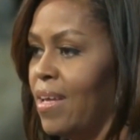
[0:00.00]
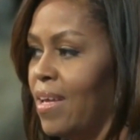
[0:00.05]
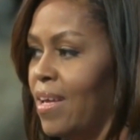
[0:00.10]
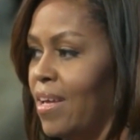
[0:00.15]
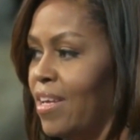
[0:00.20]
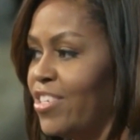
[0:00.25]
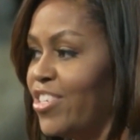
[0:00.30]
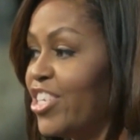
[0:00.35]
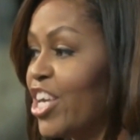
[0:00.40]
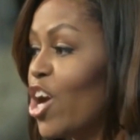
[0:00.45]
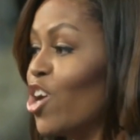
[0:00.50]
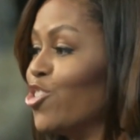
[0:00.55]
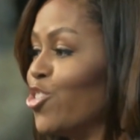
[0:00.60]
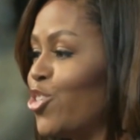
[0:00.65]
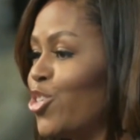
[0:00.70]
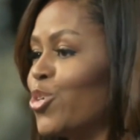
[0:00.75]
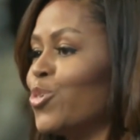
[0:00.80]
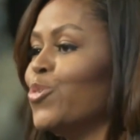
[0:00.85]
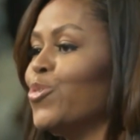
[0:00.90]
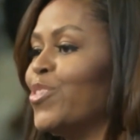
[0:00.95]
See, on
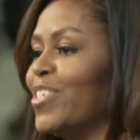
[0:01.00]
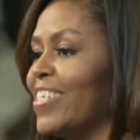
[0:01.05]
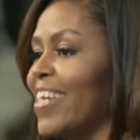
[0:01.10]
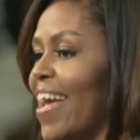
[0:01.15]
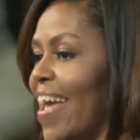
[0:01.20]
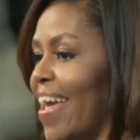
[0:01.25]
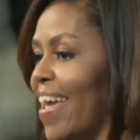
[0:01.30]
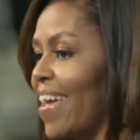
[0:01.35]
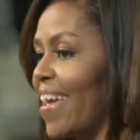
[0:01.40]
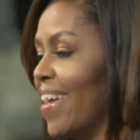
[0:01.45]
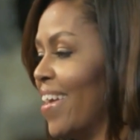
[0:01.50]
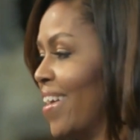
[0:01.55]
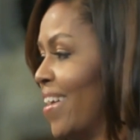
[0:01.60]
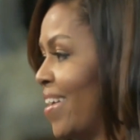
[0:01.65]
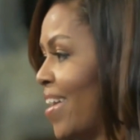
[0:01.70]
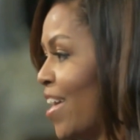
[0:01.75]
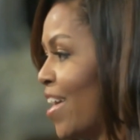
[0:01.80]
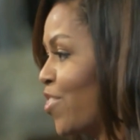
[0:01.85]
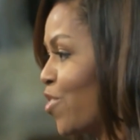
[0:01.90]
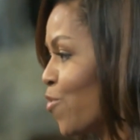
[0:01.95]
Tuesday
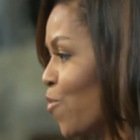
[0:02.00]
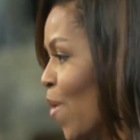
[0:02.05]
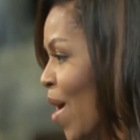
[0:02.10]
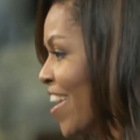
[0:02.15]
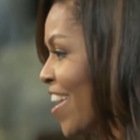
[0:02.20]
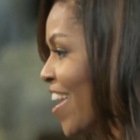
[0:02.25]
at the White